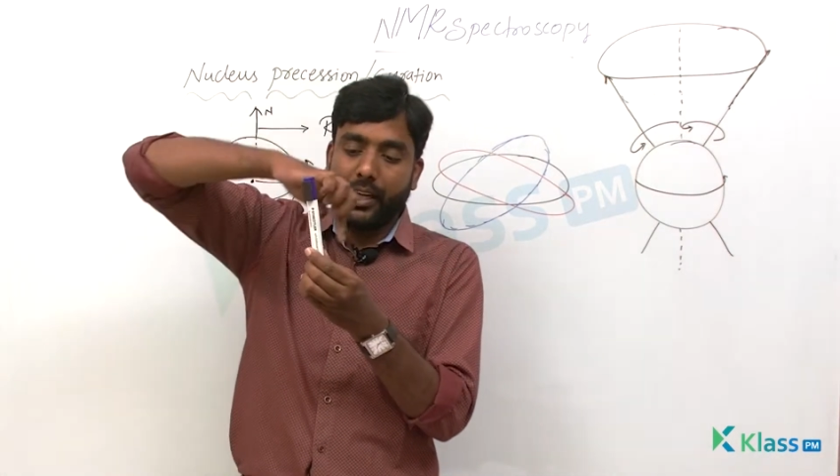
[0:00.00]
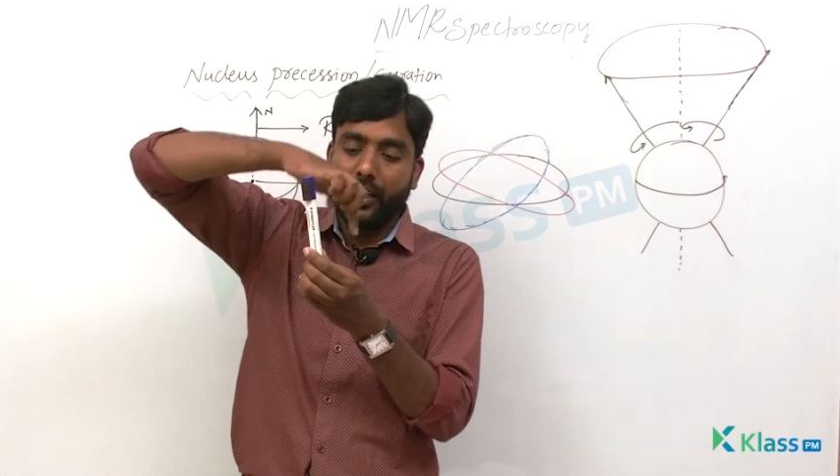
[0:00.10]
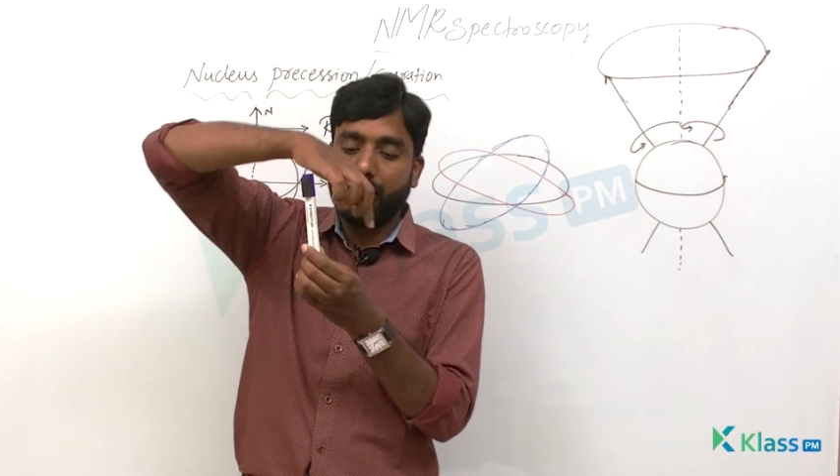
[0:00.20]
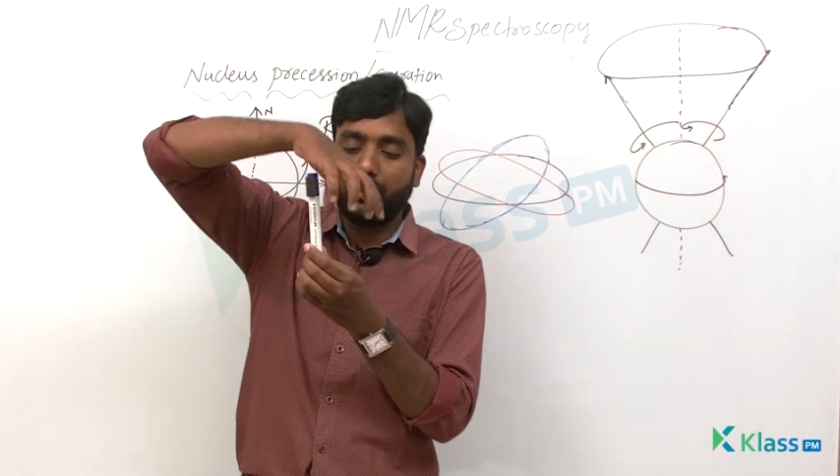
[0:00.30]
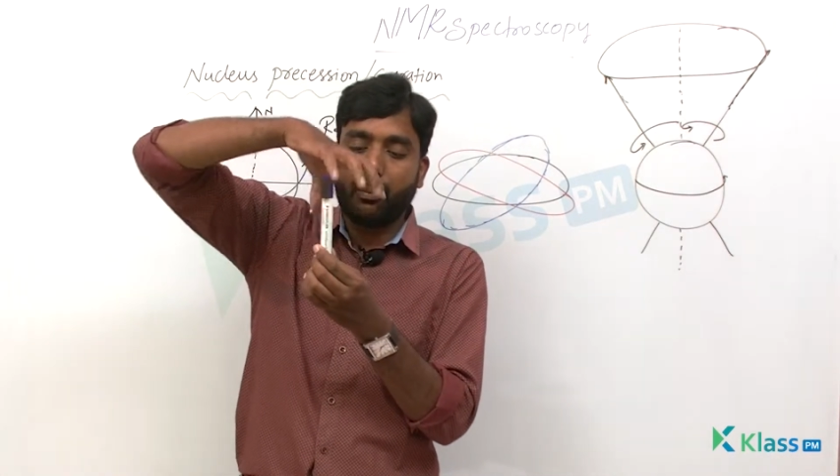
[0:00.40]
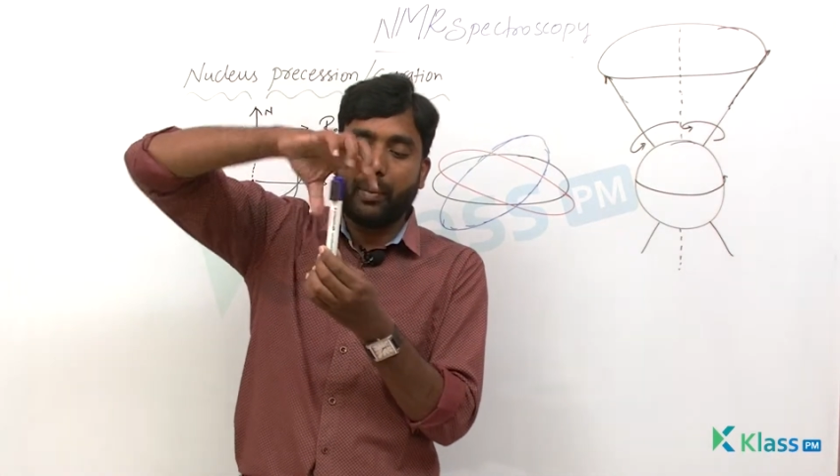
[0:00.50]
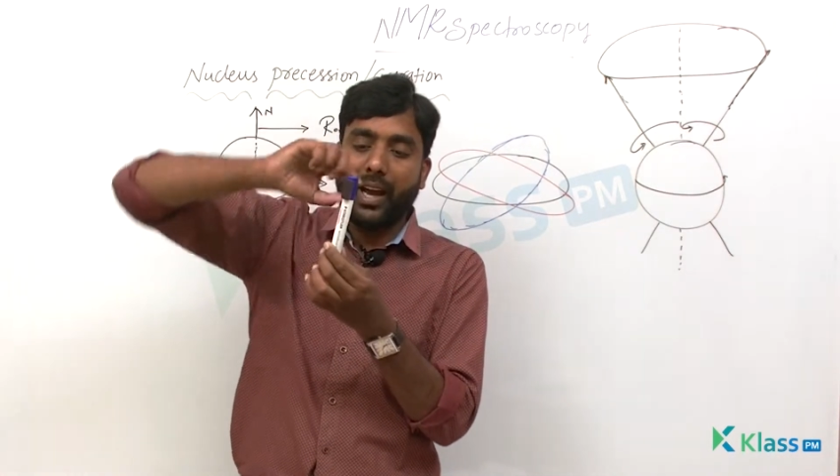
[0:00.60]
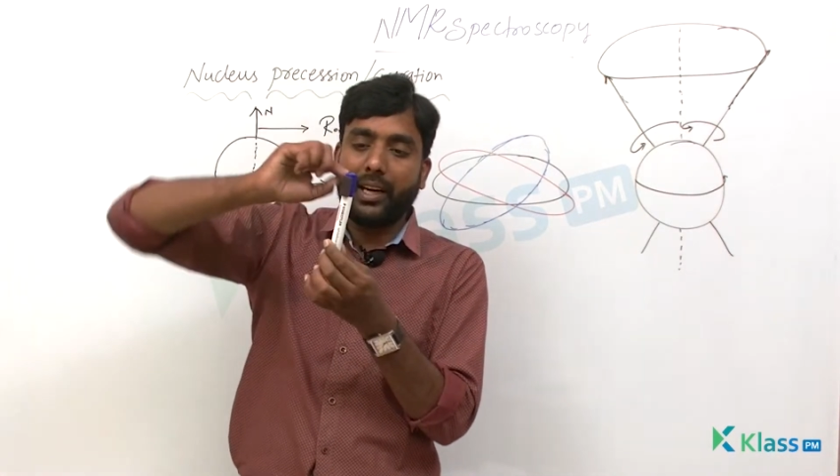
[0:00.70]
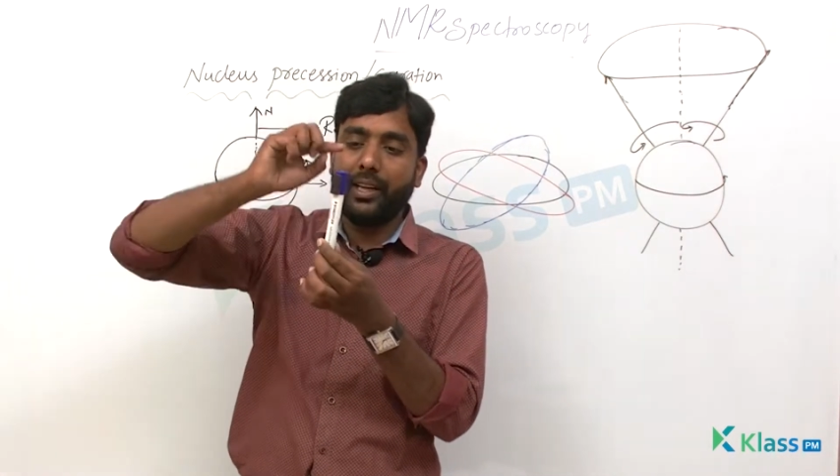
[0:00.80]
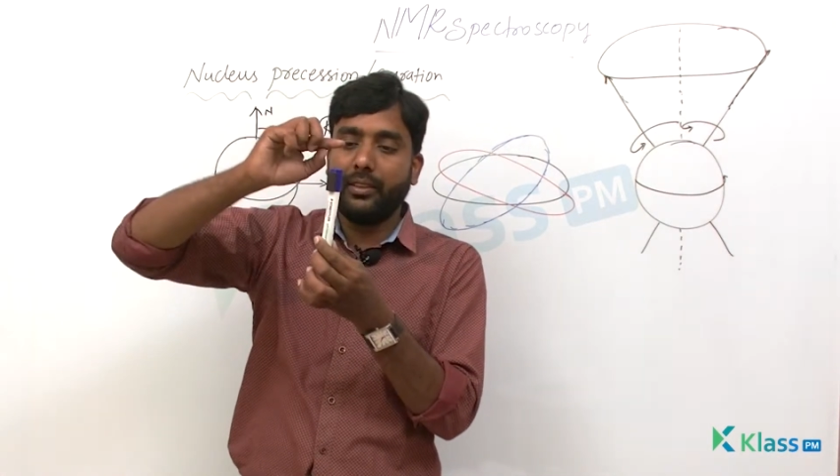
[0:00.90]
Here the
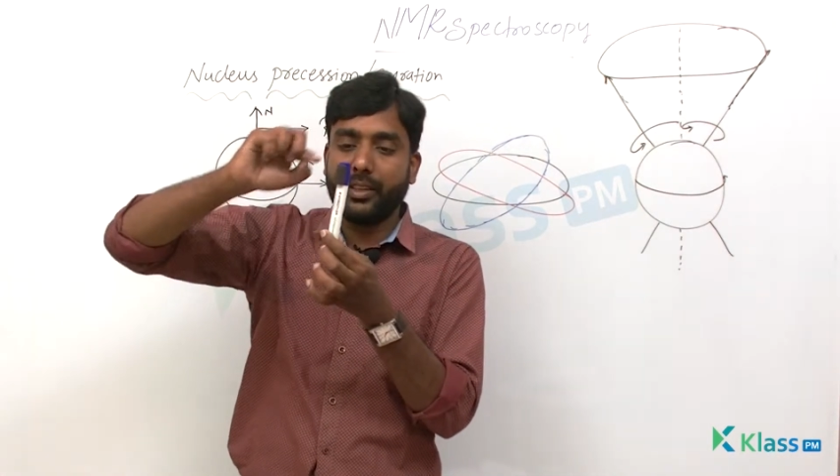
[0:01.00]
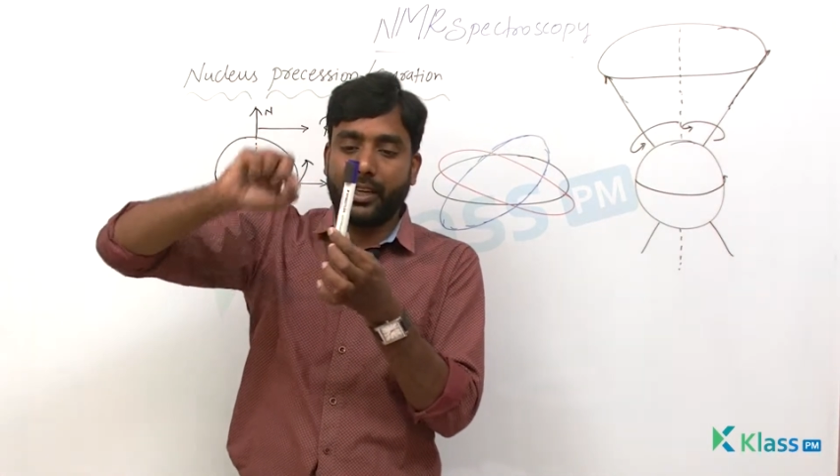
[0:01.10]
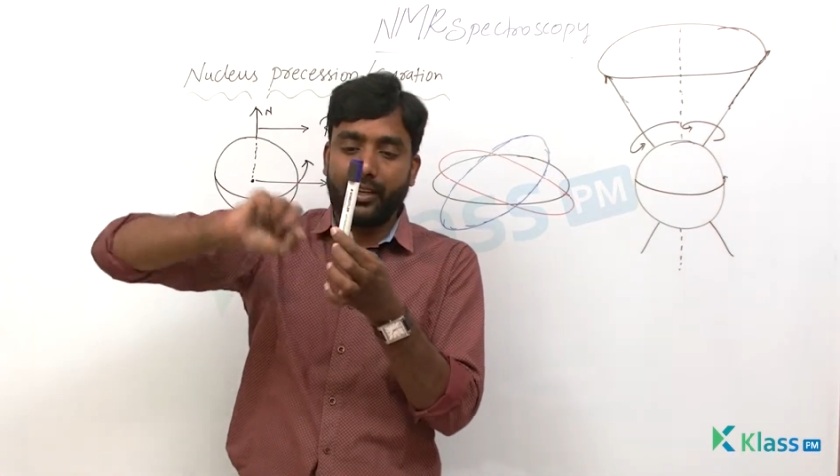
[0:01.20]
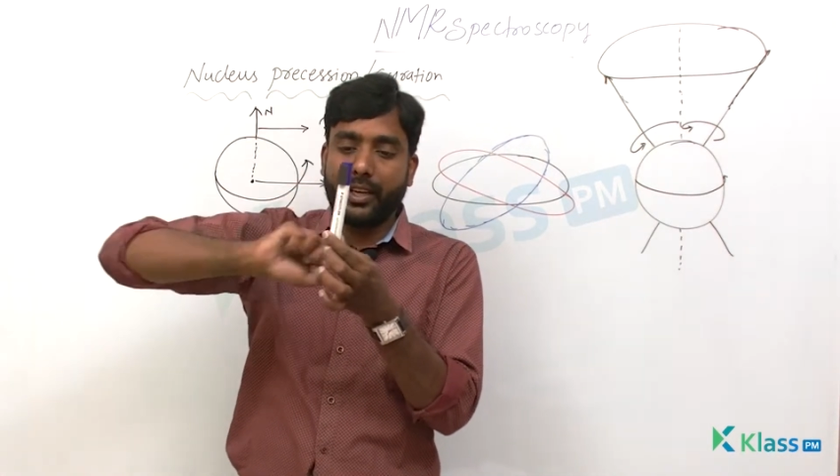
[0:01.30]
bangle is there.